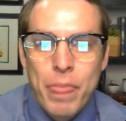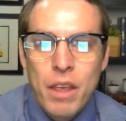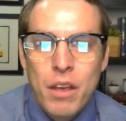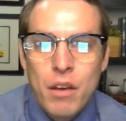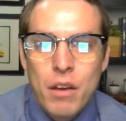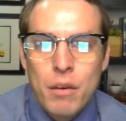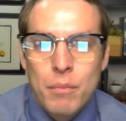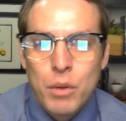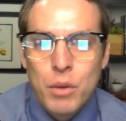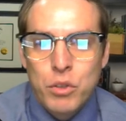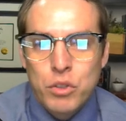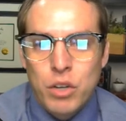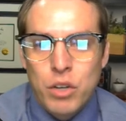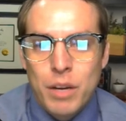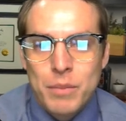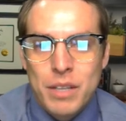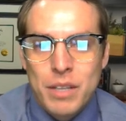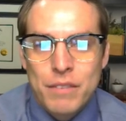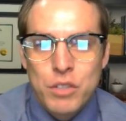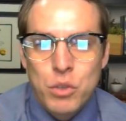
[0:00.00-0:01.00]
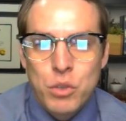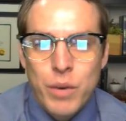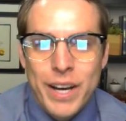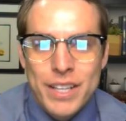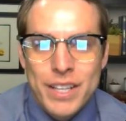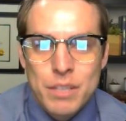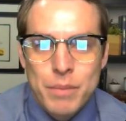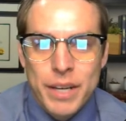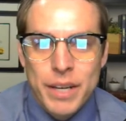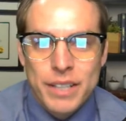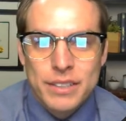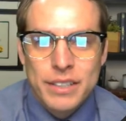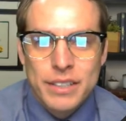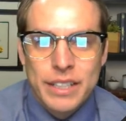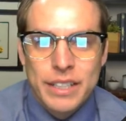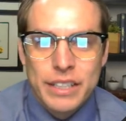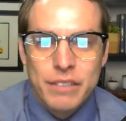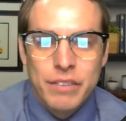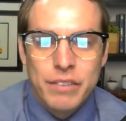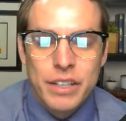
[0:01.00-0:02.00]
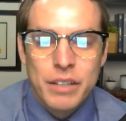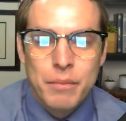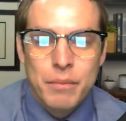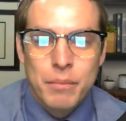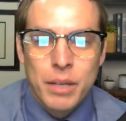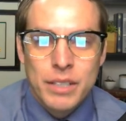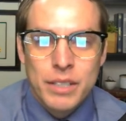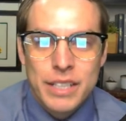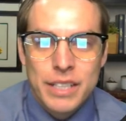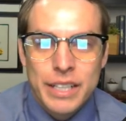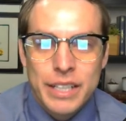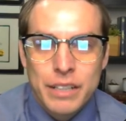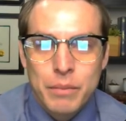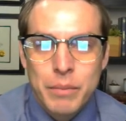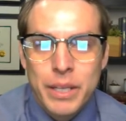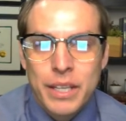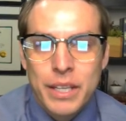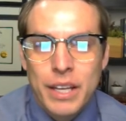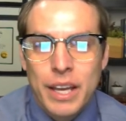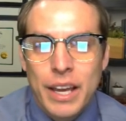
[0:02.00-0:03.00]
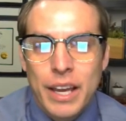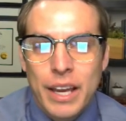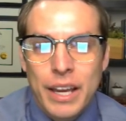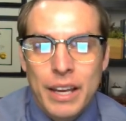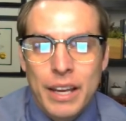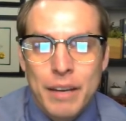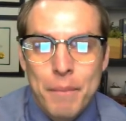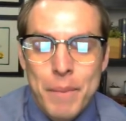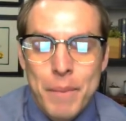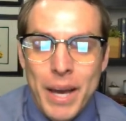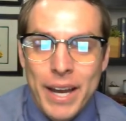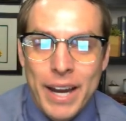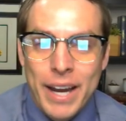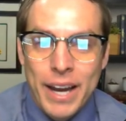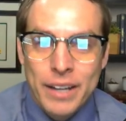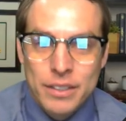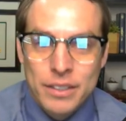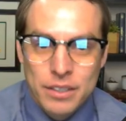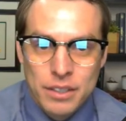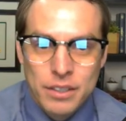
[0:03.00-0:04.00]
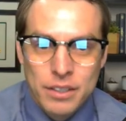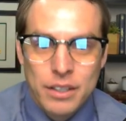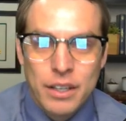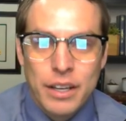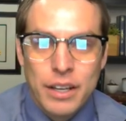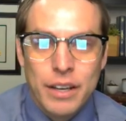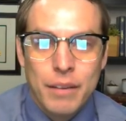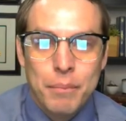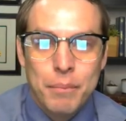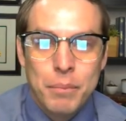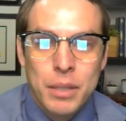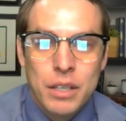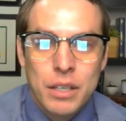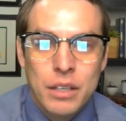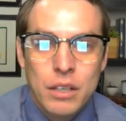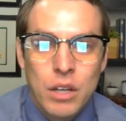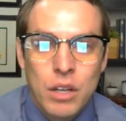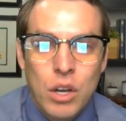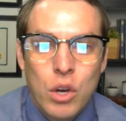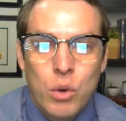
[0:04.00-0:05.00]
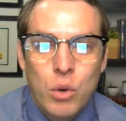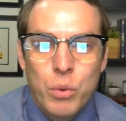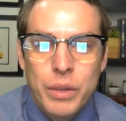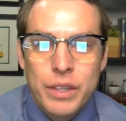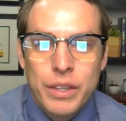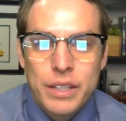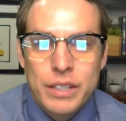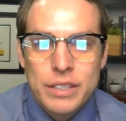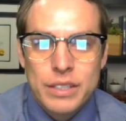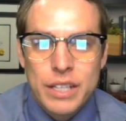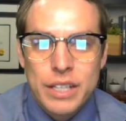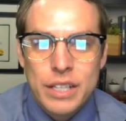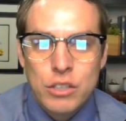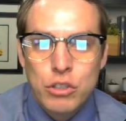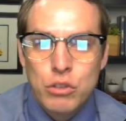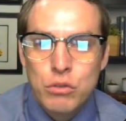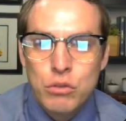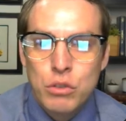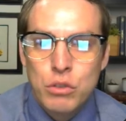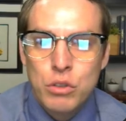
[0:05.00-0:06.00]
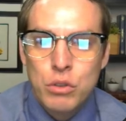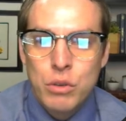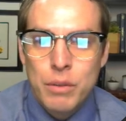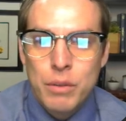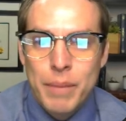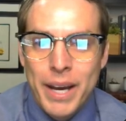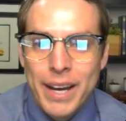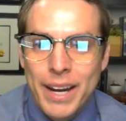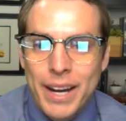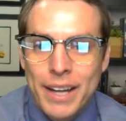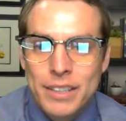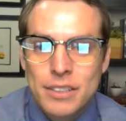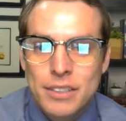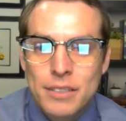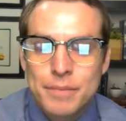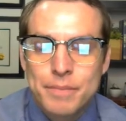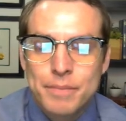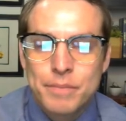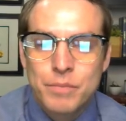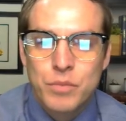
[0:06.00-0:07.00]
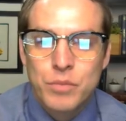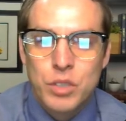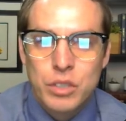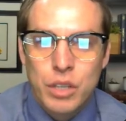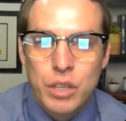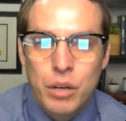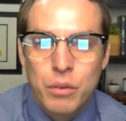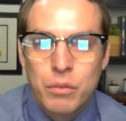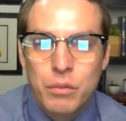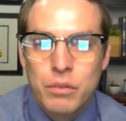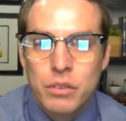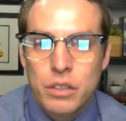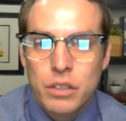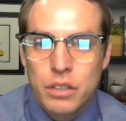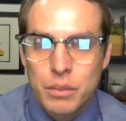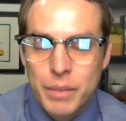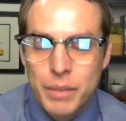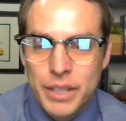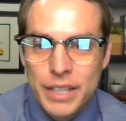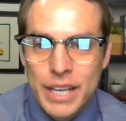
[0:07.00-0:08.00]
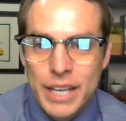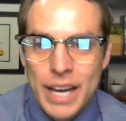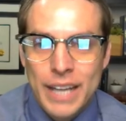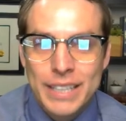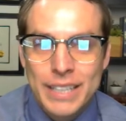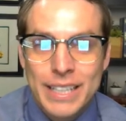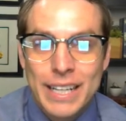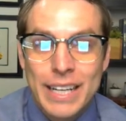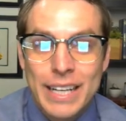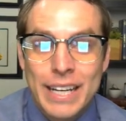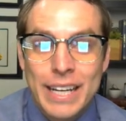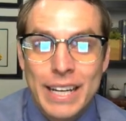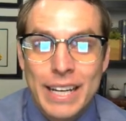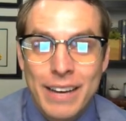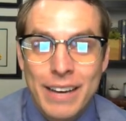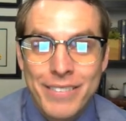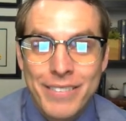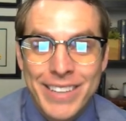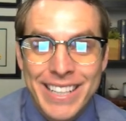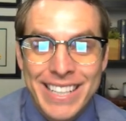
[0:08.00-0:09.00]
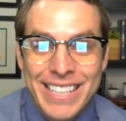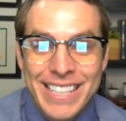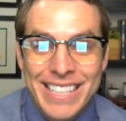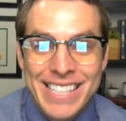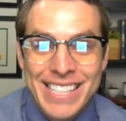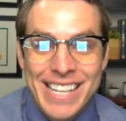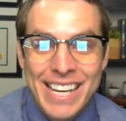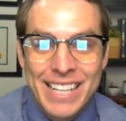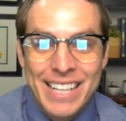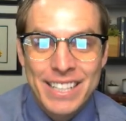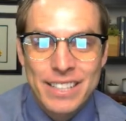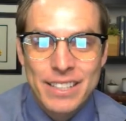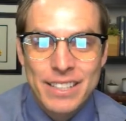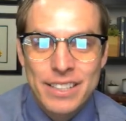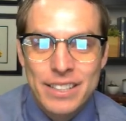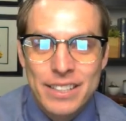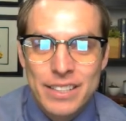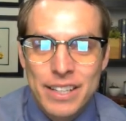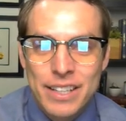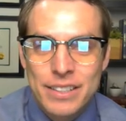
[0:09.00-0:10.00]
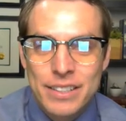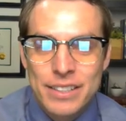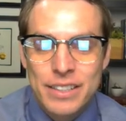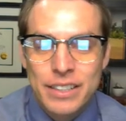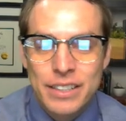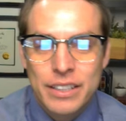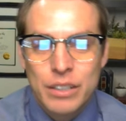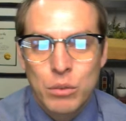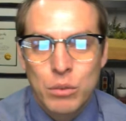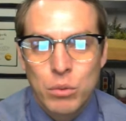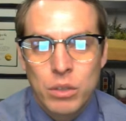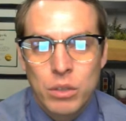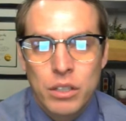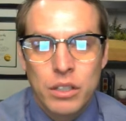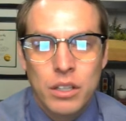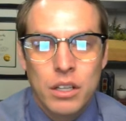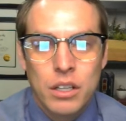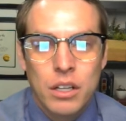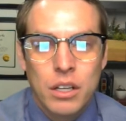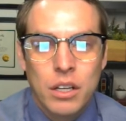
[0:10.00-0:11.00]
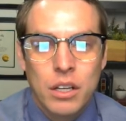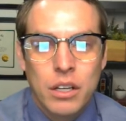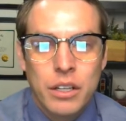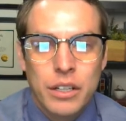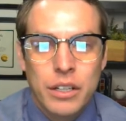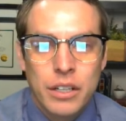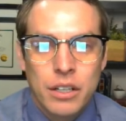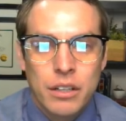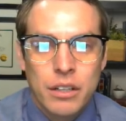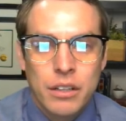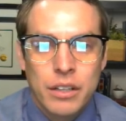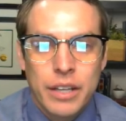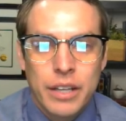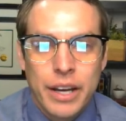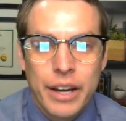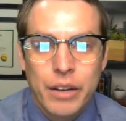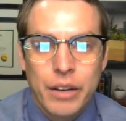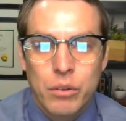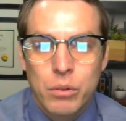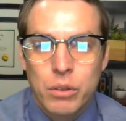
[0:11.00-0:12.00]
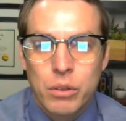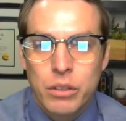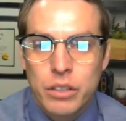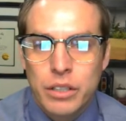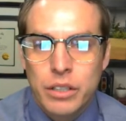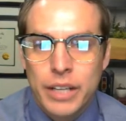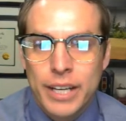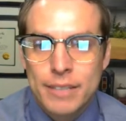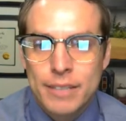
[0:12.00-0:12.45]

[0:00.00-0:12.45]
Most crimes have two aspects. A defendant must A, commit a bad act, and B, with the intent to do a bad act. So commit the act and have the intent. Intent's the key word here that we're looking at.